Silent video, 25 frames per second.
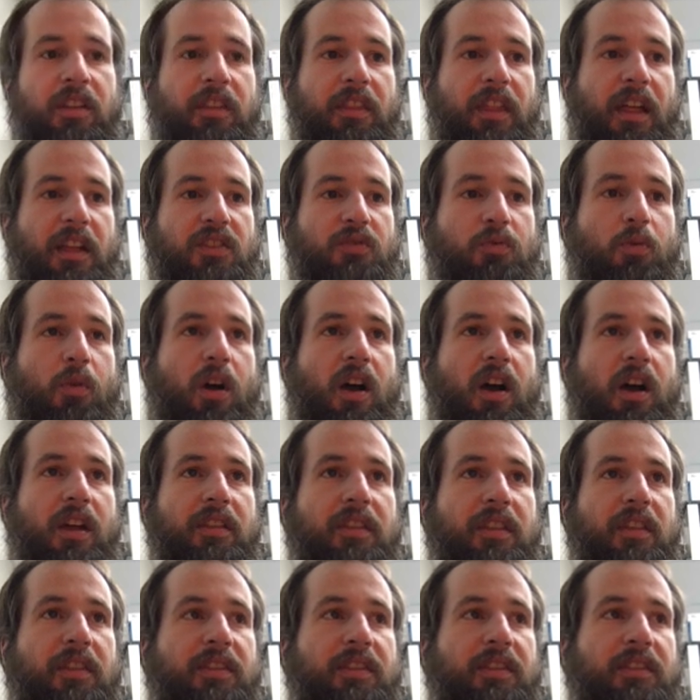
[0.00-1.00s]
That's why
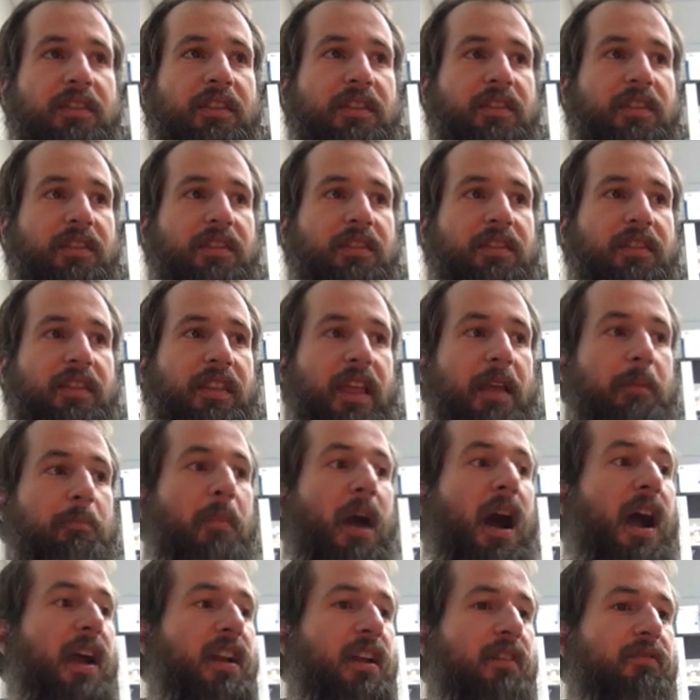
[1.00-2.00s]
that they
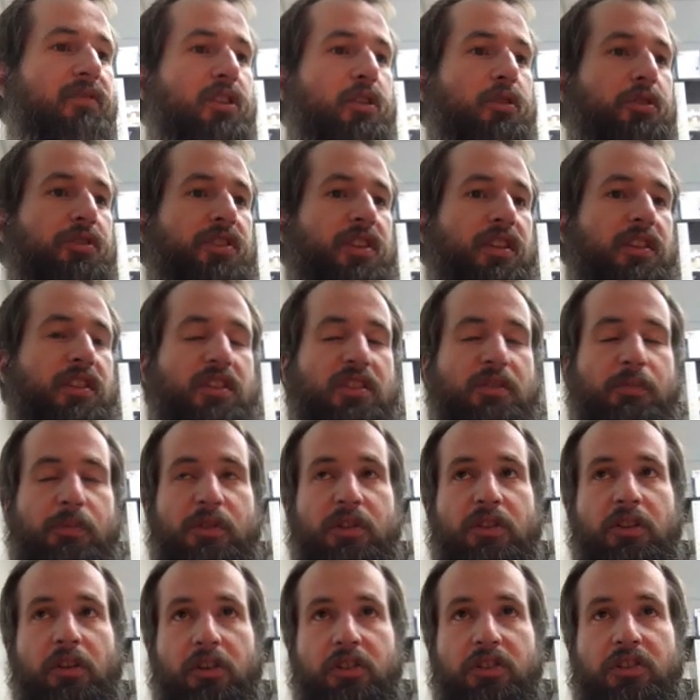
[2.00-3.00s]
might have used it in this
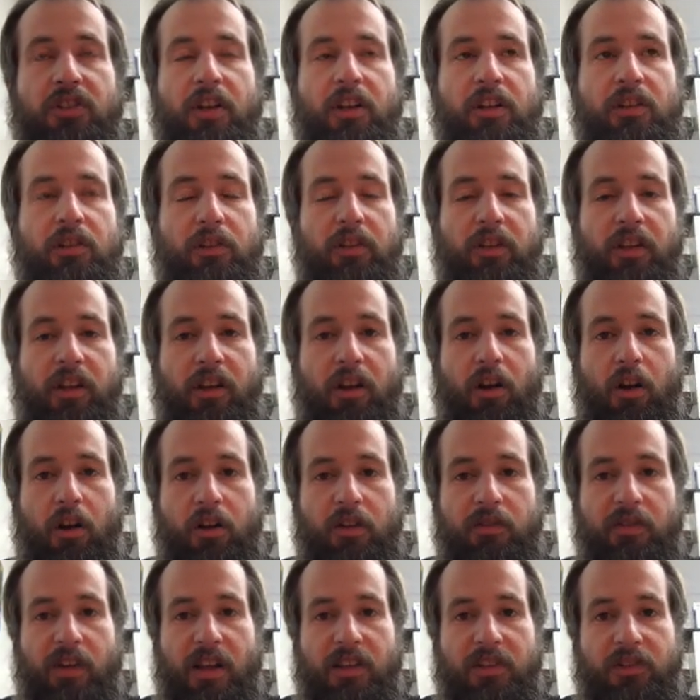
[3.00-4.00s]
particular study looking at
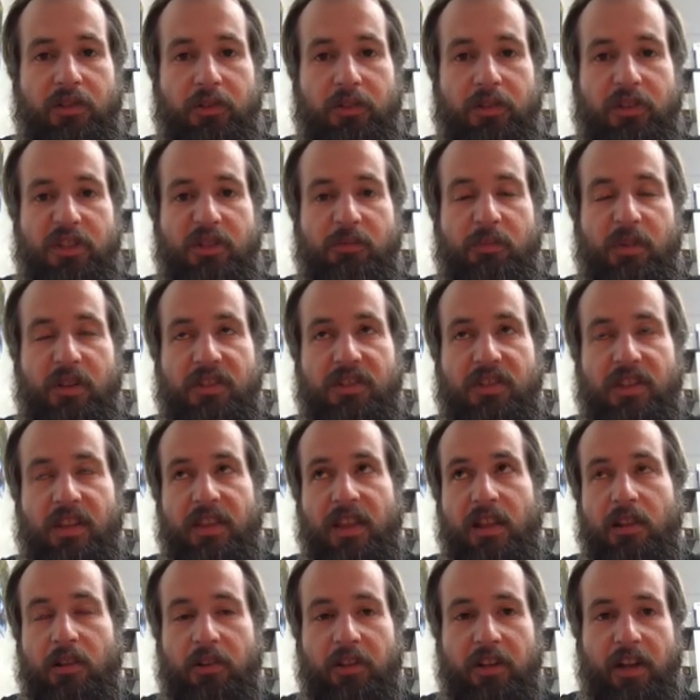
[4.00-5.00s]
cardiovascular disease, but
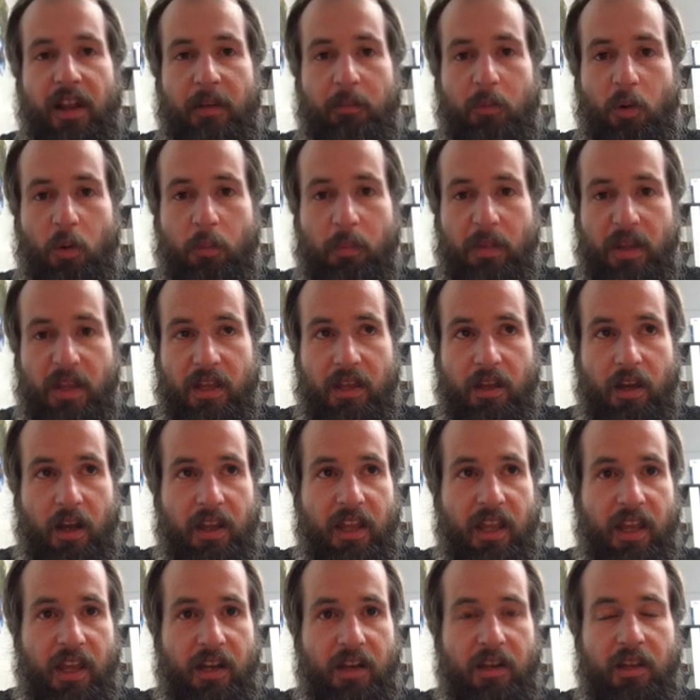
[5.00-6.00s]
instead they looked at ApoB.
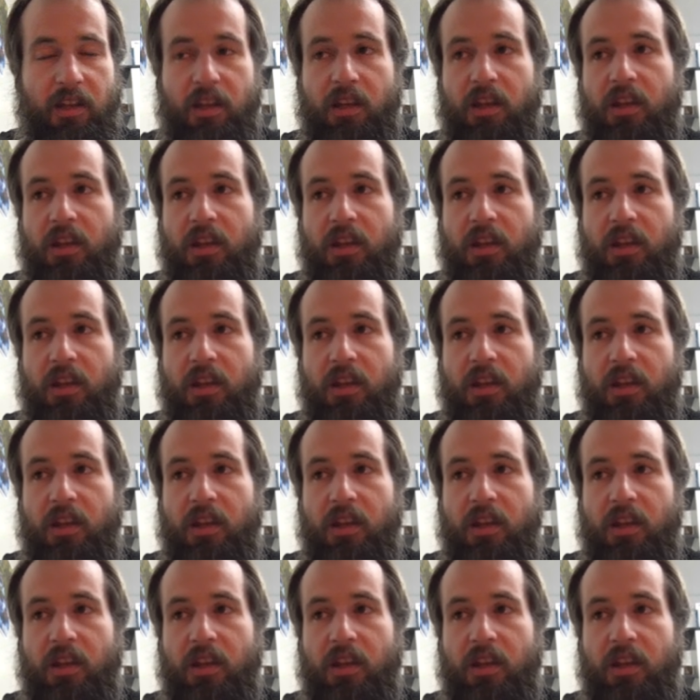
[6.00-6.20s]
Again,